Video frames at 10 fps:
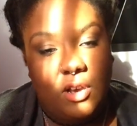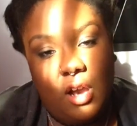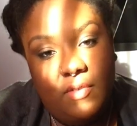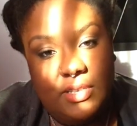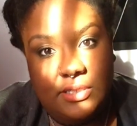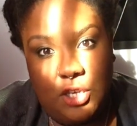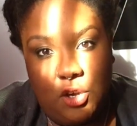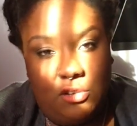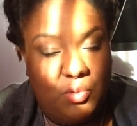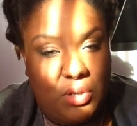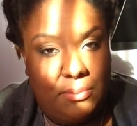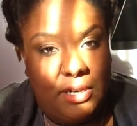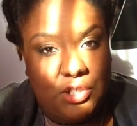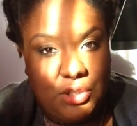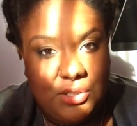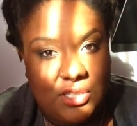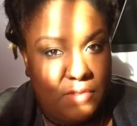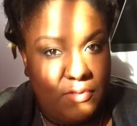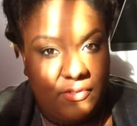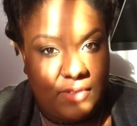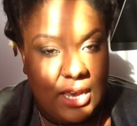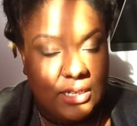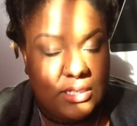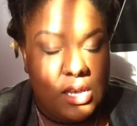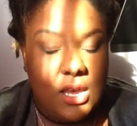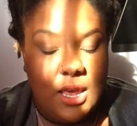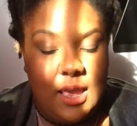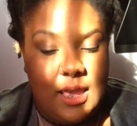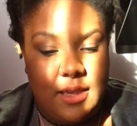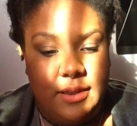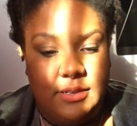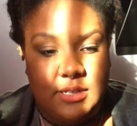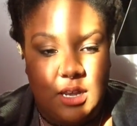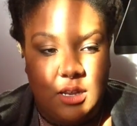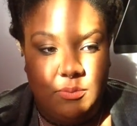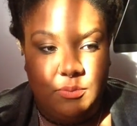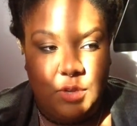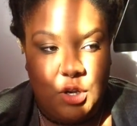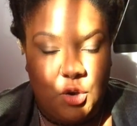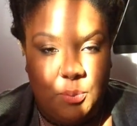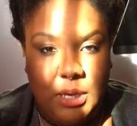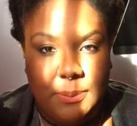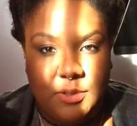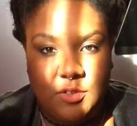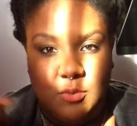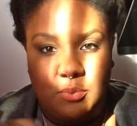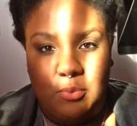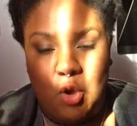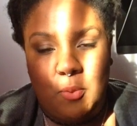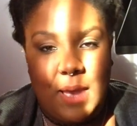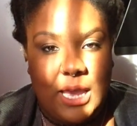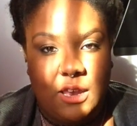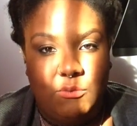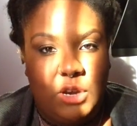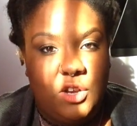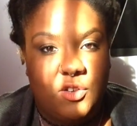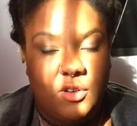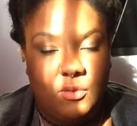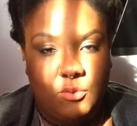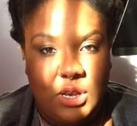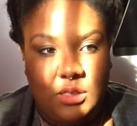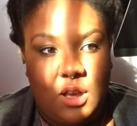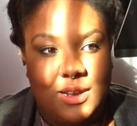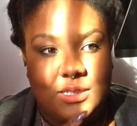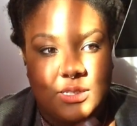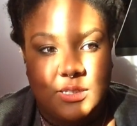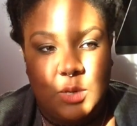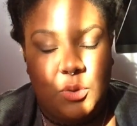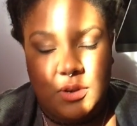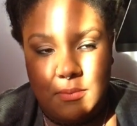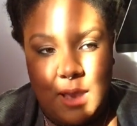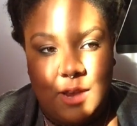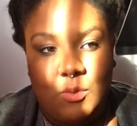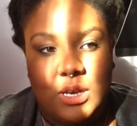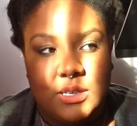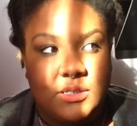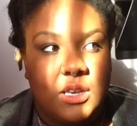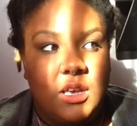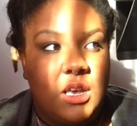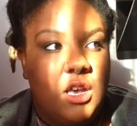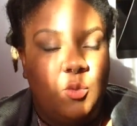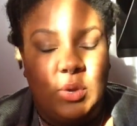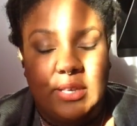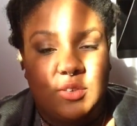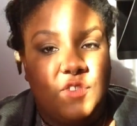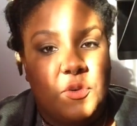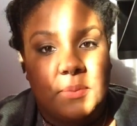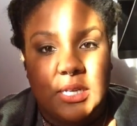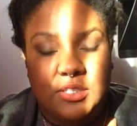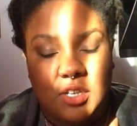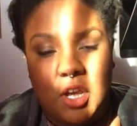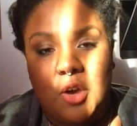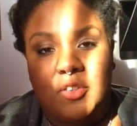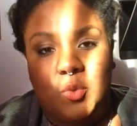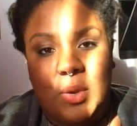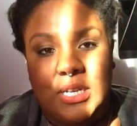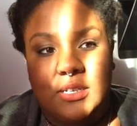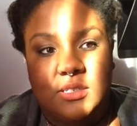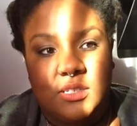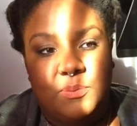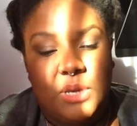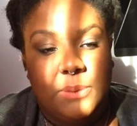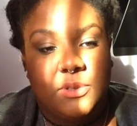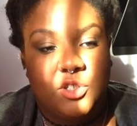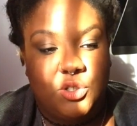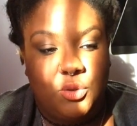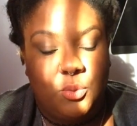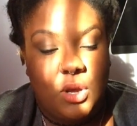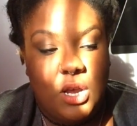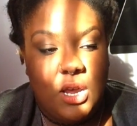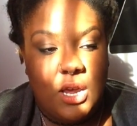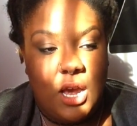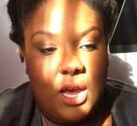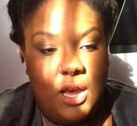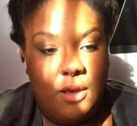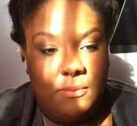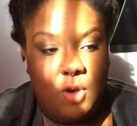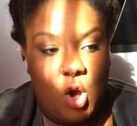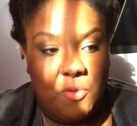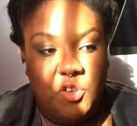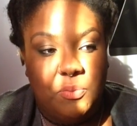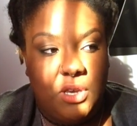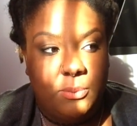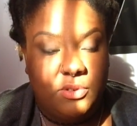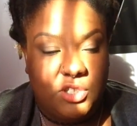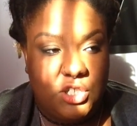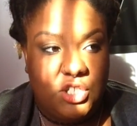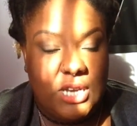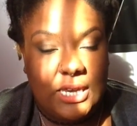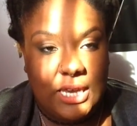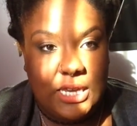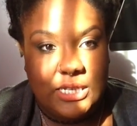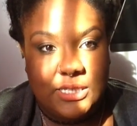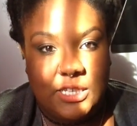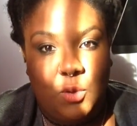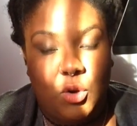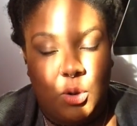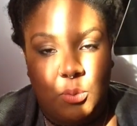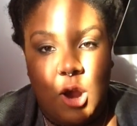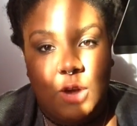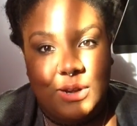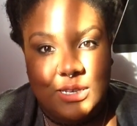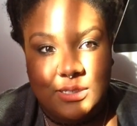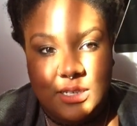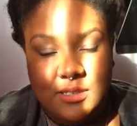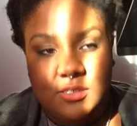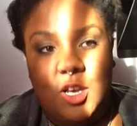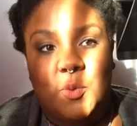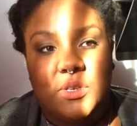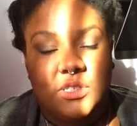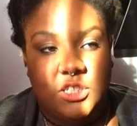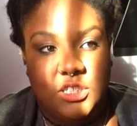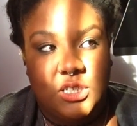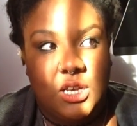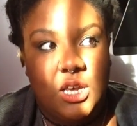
obviously, you always want to make sure you self-reflect and be able to go back and read thoughts and see where your mind was weeks or even months ago, as a way to be able to always be able to check in and see where your progress is. It's always good.